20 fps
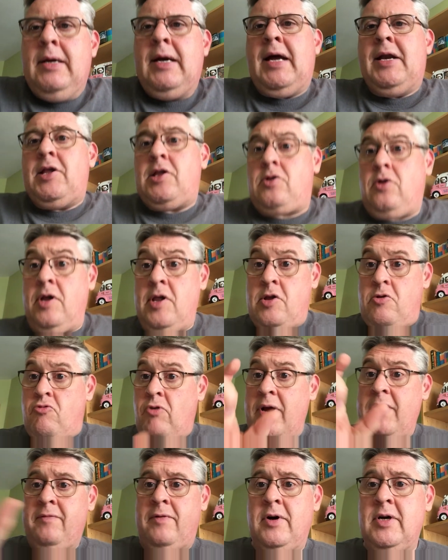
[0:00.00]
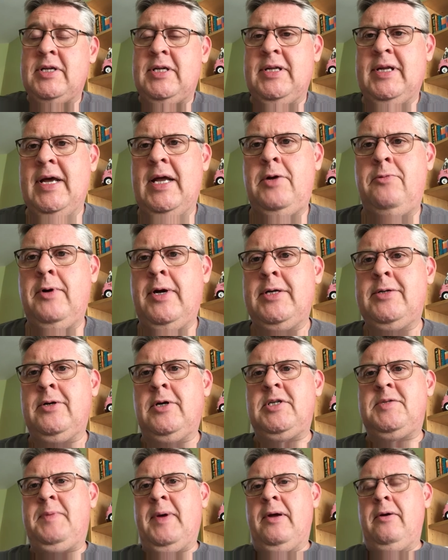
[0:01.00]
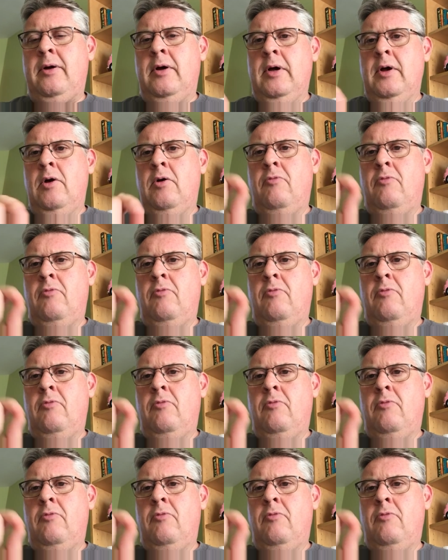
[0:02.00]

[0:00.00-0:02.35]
and it's got this great verse at the end where it talks about